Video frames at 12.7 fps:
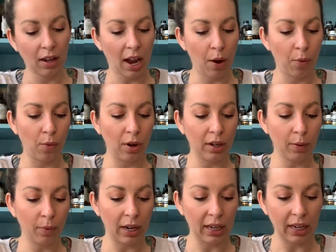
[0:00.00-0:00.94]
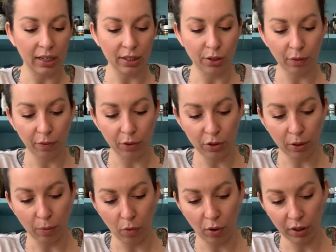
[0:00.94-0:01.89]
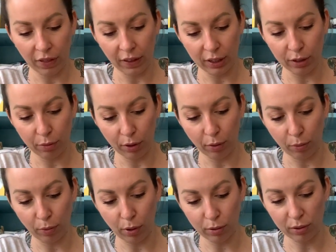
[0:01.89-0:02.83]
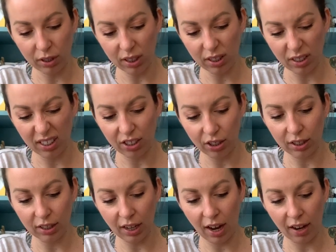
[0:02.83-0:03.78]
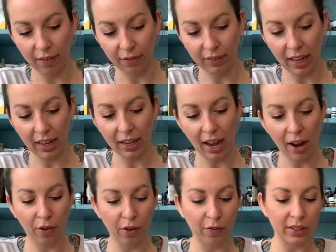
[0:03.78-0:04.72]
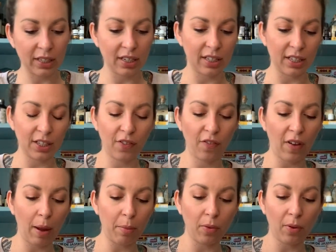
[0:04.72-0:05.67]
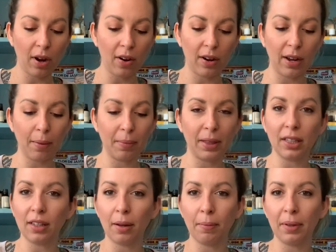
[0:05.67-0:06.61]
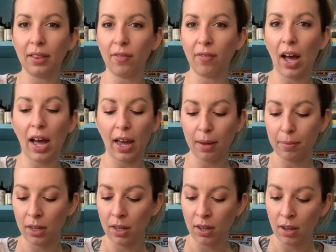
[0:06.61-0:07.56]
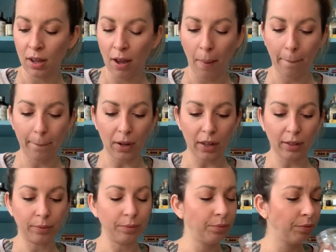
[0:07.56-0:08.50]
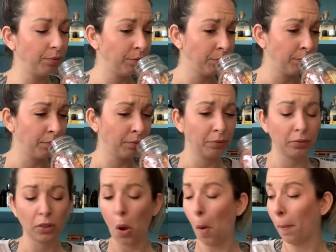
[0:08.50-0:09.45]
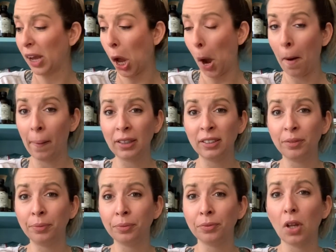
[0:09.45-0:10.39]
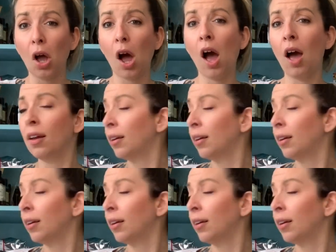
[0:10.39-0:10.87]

I really want to get into infusing more things with rose. It's just kind of like, I don't know if it's because it's February, I'm in the vibe, but oh my god. Oh.